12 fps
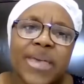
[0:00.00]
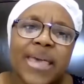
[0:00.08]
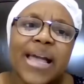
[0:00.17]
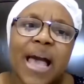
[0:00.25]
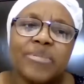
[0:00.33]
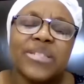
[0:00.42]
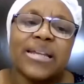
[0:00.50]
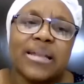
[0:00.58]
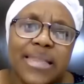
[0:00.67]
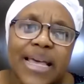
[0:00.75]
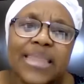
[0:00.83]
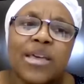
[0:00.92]
be hiccups here
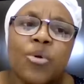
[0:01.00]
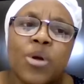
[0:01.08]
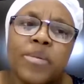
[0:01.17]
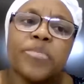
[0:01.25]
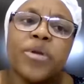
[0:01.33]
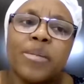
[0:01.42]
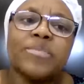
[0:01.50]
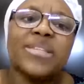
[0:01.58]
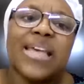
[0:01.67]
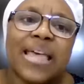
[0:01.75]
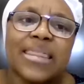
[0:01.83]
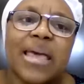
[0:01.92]
and there, there will be problems
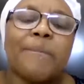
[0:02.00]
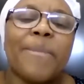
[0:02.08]
here and there,